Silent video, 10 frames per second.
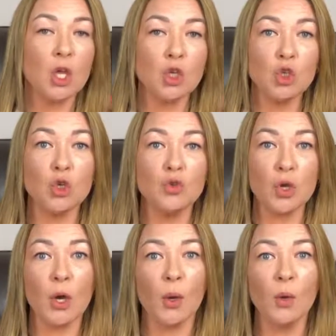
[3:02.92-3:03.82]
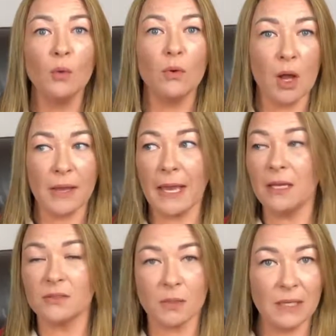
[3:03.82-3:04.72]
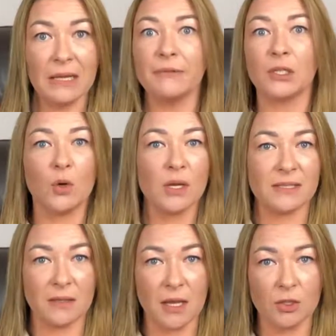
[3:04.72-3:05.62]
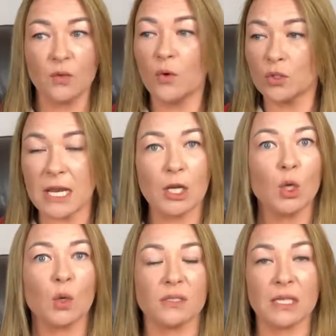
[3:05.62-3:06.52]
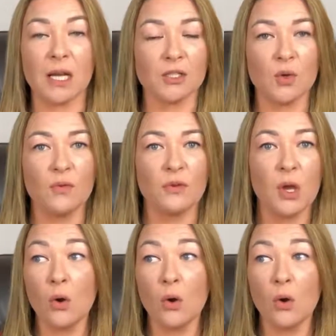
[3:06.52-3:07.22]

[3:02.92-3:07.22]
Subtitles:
you know, okay, so 11 o'clock is the cutoff, or 10 o'clock is the cutoff,